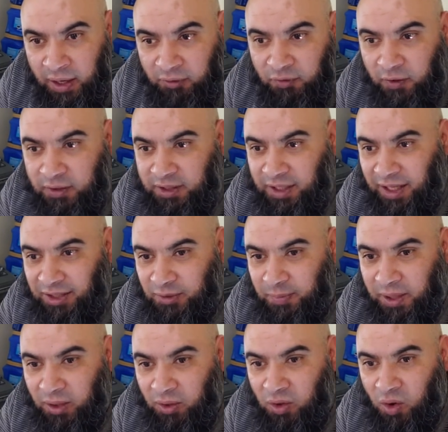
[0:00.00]
First class
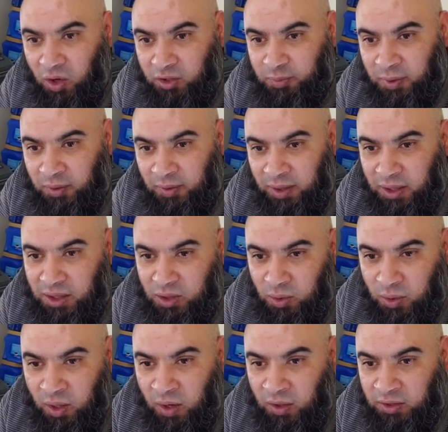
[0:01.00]
mail costs between
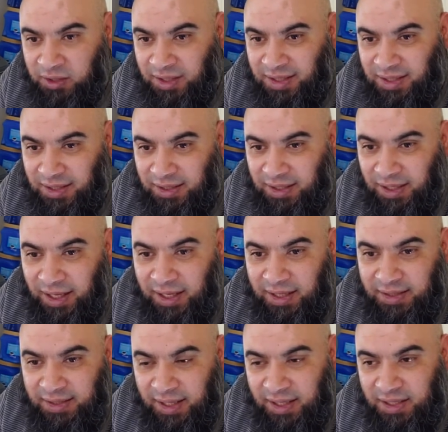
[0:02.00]

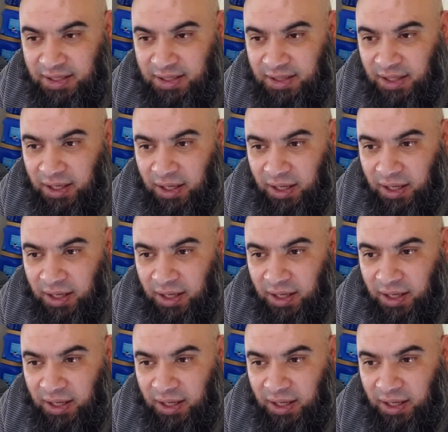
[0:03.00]
$2.68.